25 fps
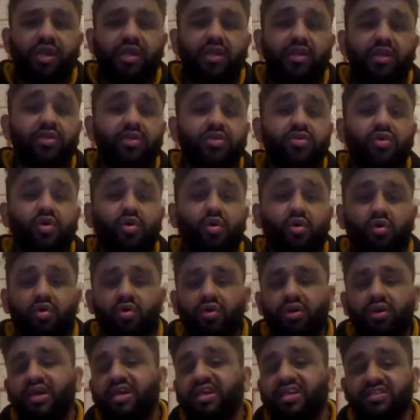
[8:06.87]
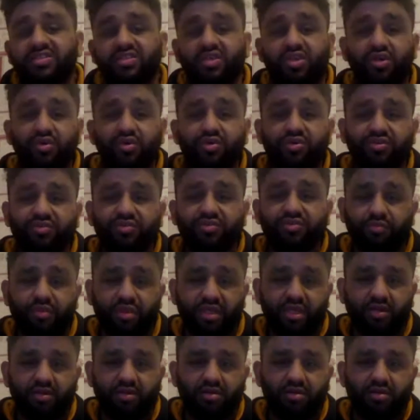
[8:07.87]
in his corner is huge for
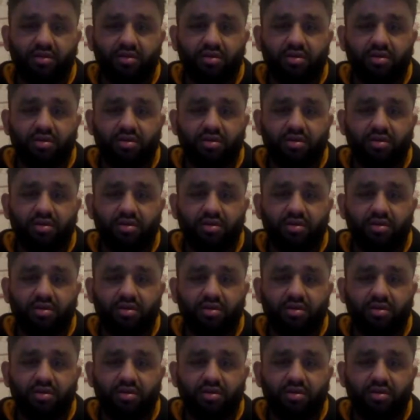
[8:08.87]
me.